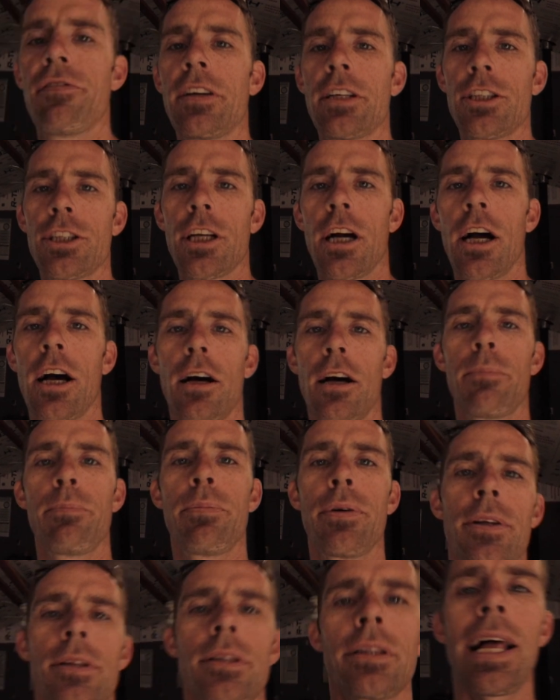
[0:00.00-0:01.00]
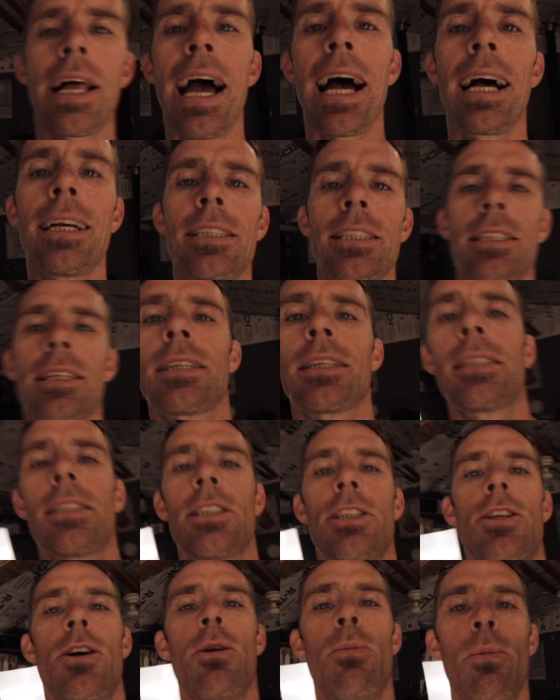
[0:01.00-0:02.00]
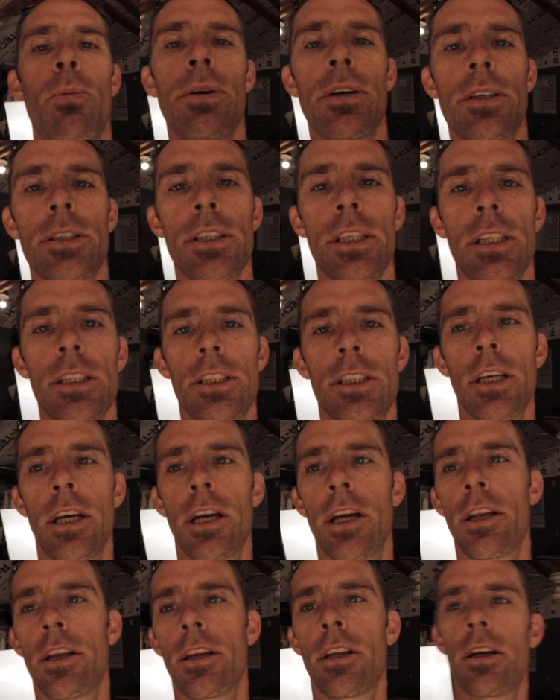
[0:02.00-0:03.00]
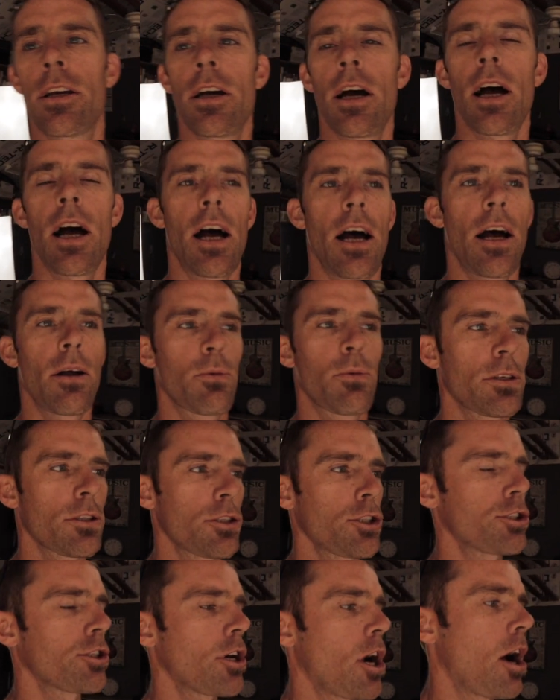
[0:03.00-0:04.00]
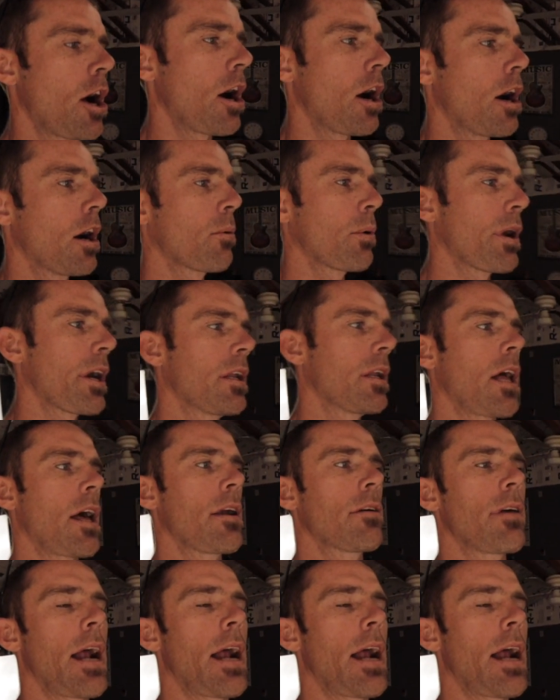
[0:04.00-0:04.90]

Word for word: Finished up last snowmobile season, uh, real strong. We got a lot of